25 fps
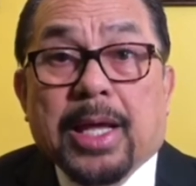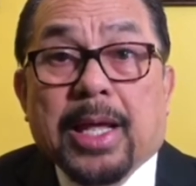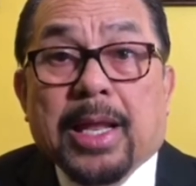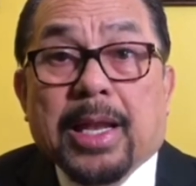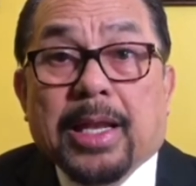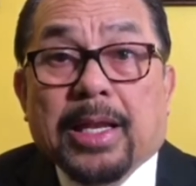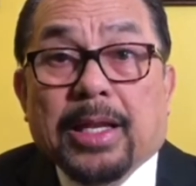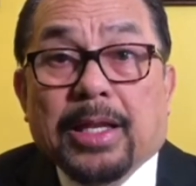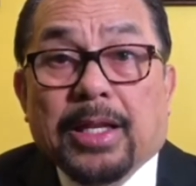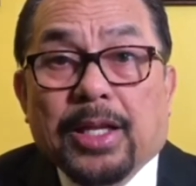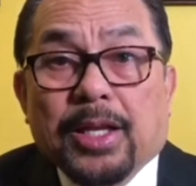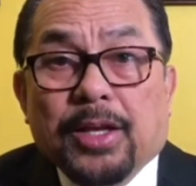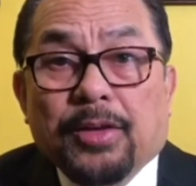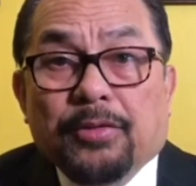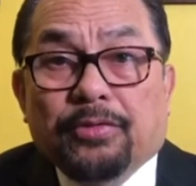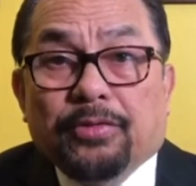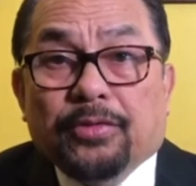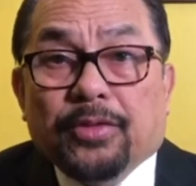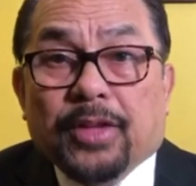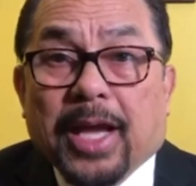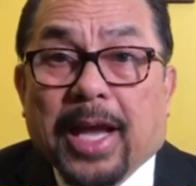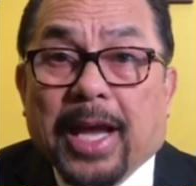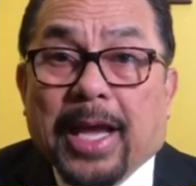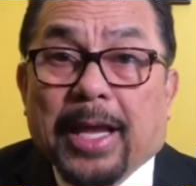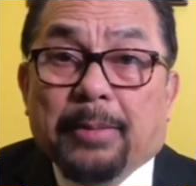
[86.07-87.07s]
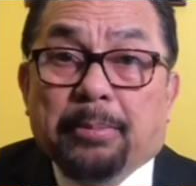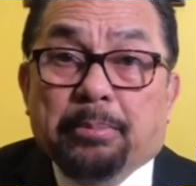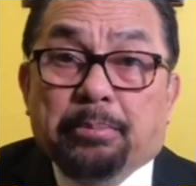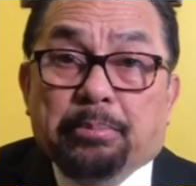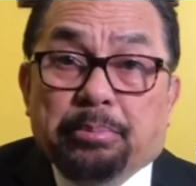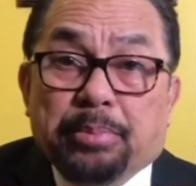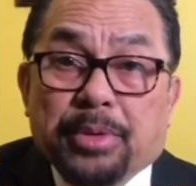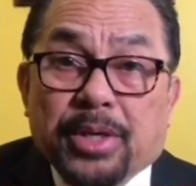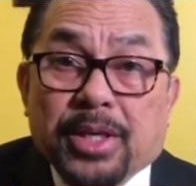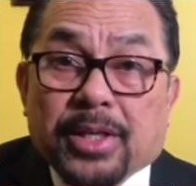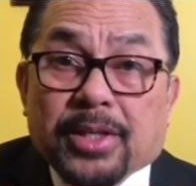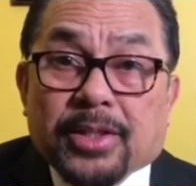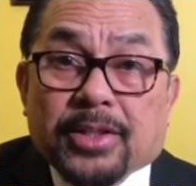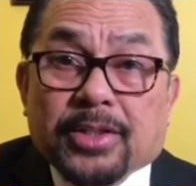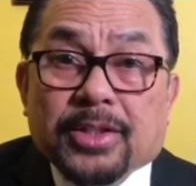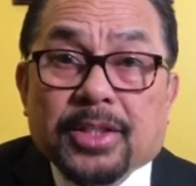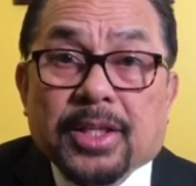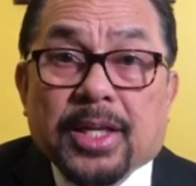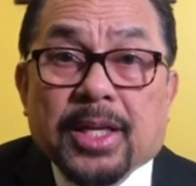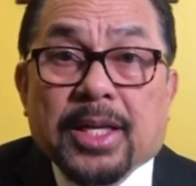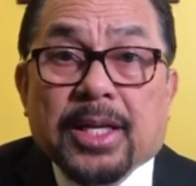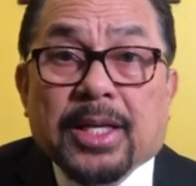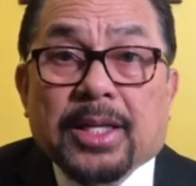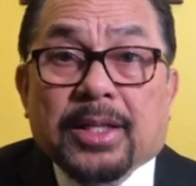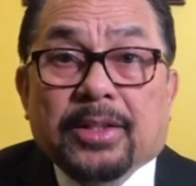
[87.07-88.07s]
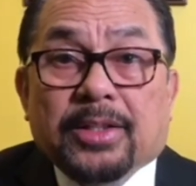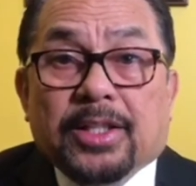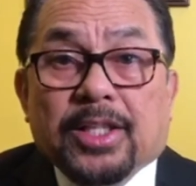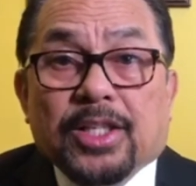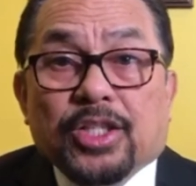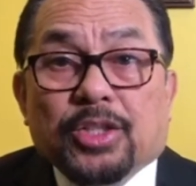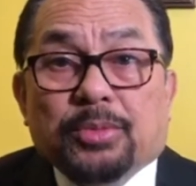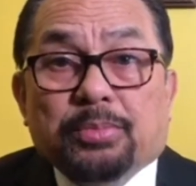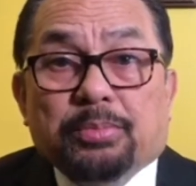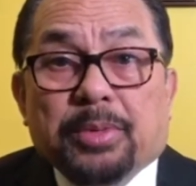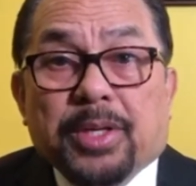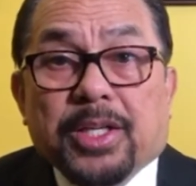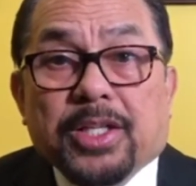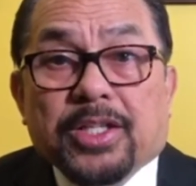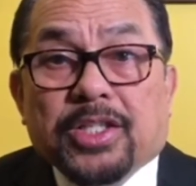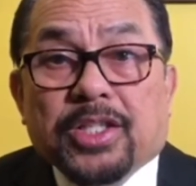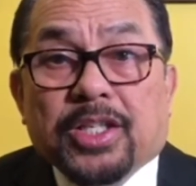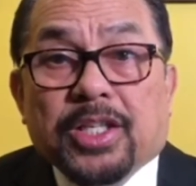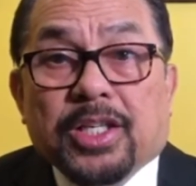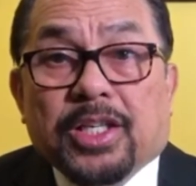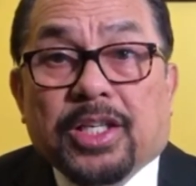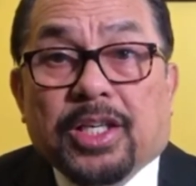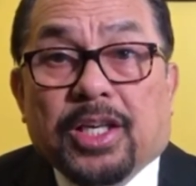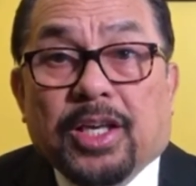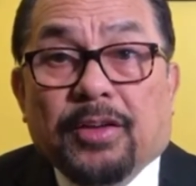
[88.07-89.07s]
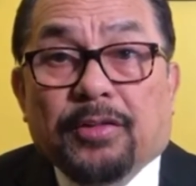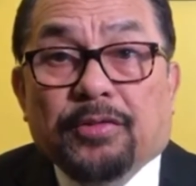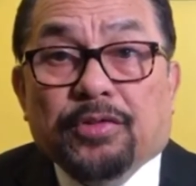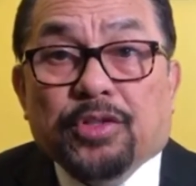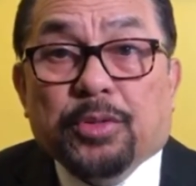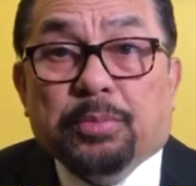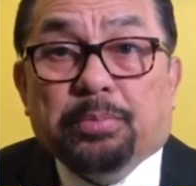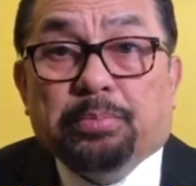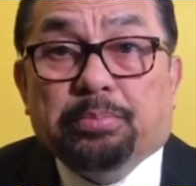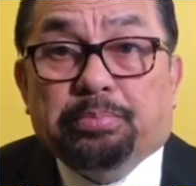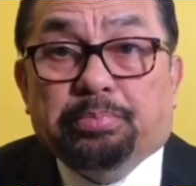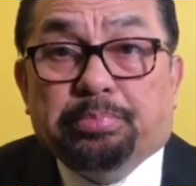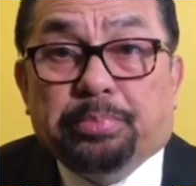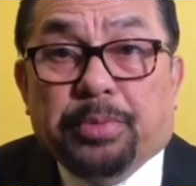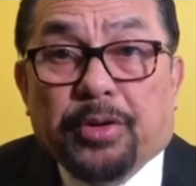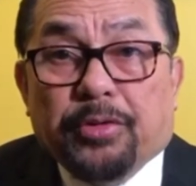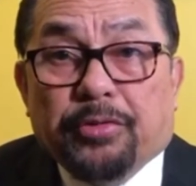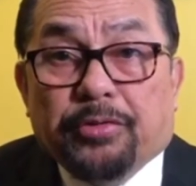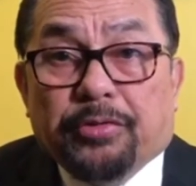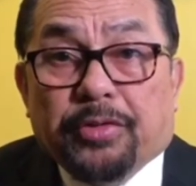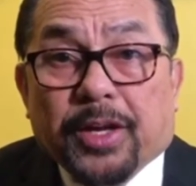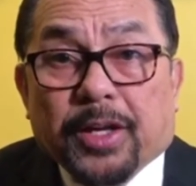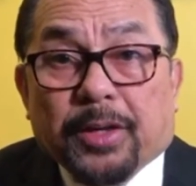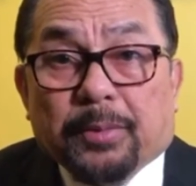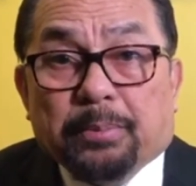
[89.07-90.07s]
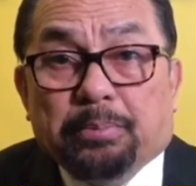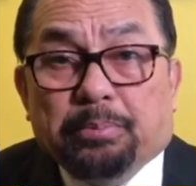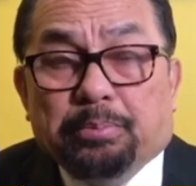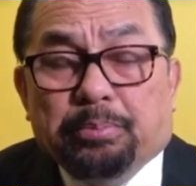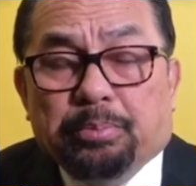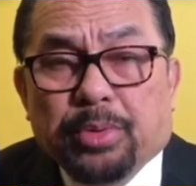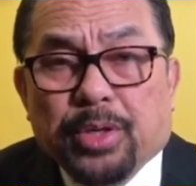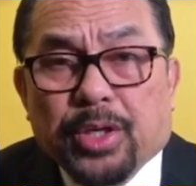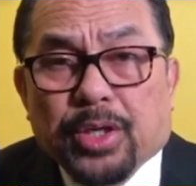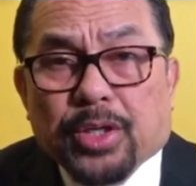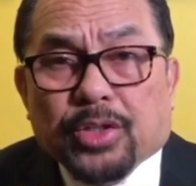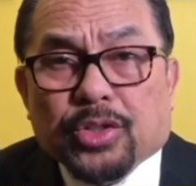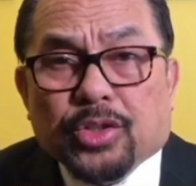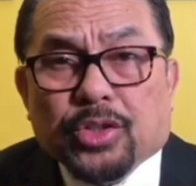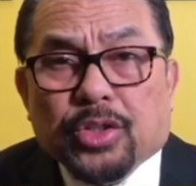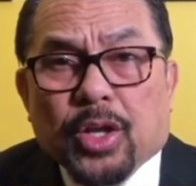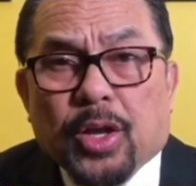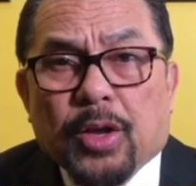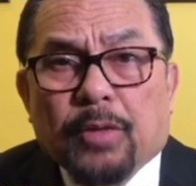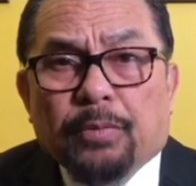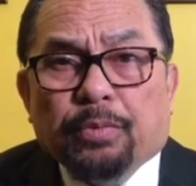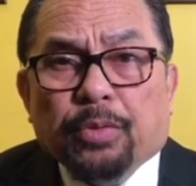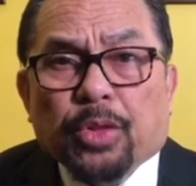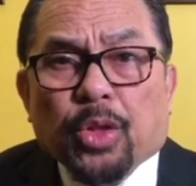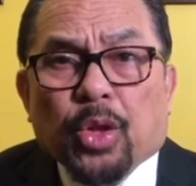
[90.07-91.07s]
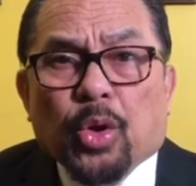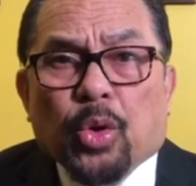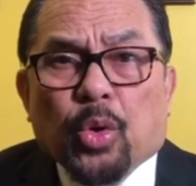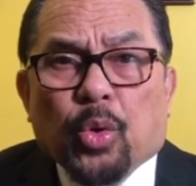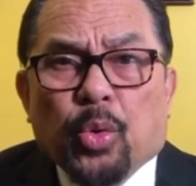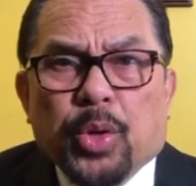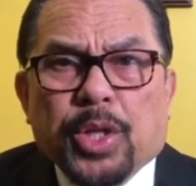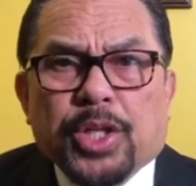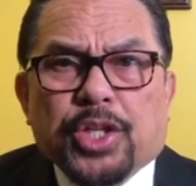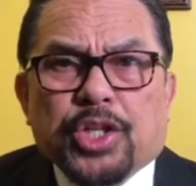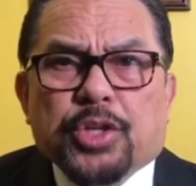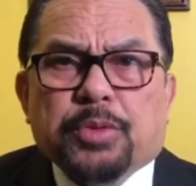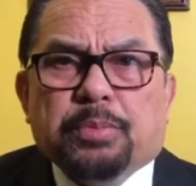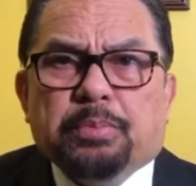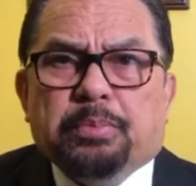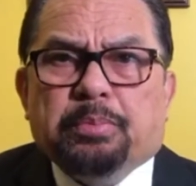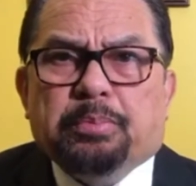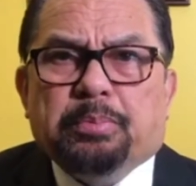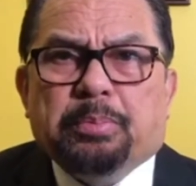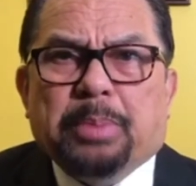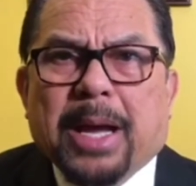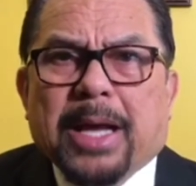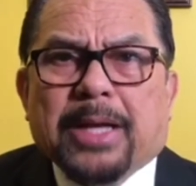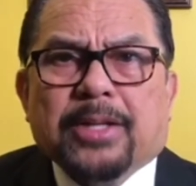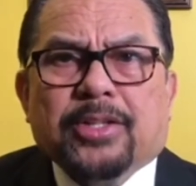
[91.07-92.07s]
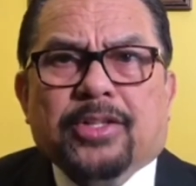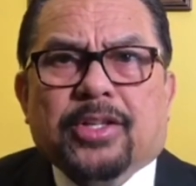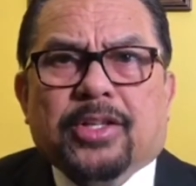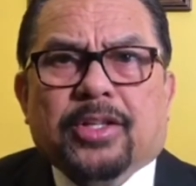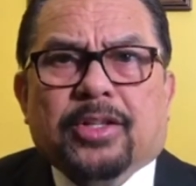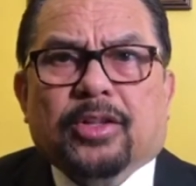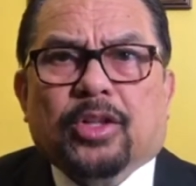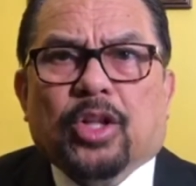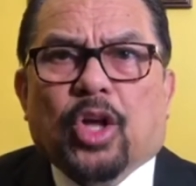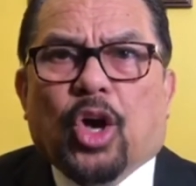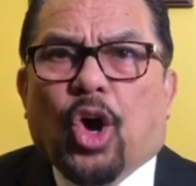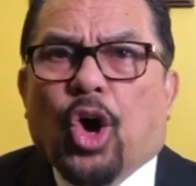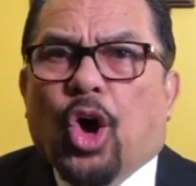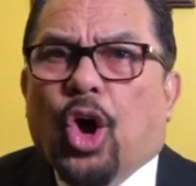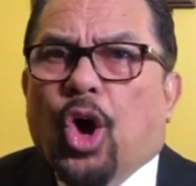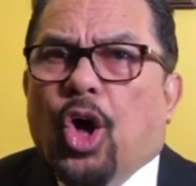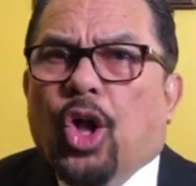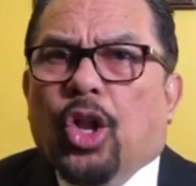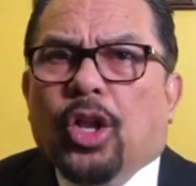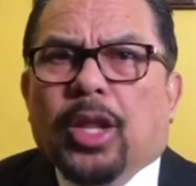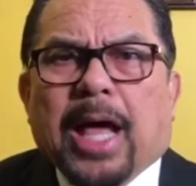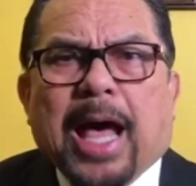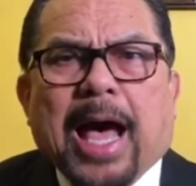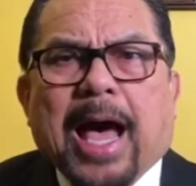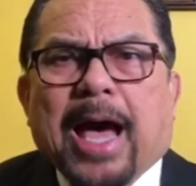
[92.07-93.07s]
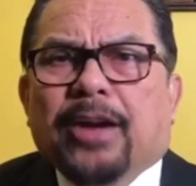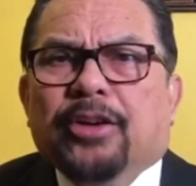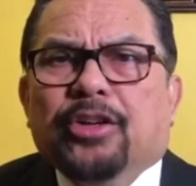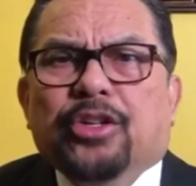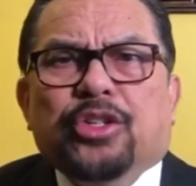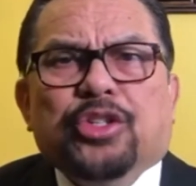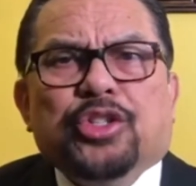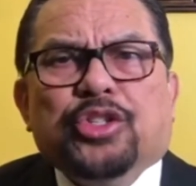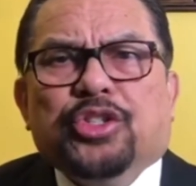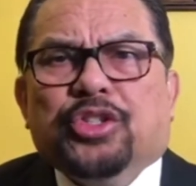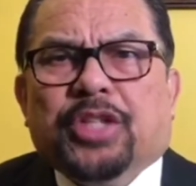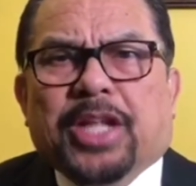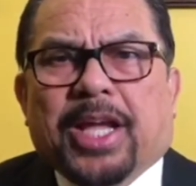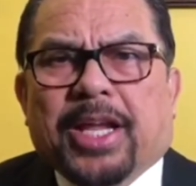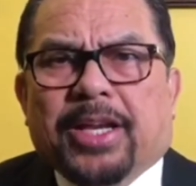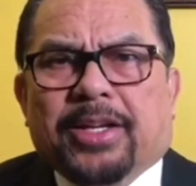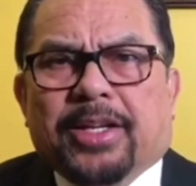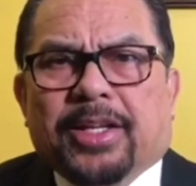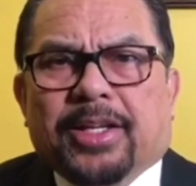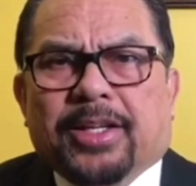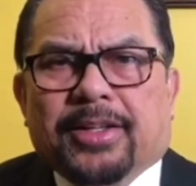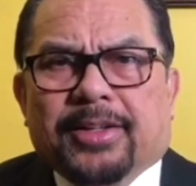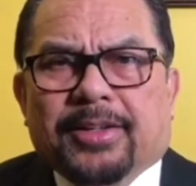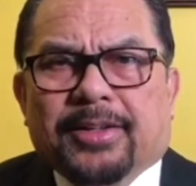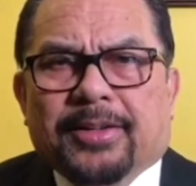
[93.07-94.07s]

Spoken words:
Lift and peace, this means he gives perfect peace which passeth all understanding.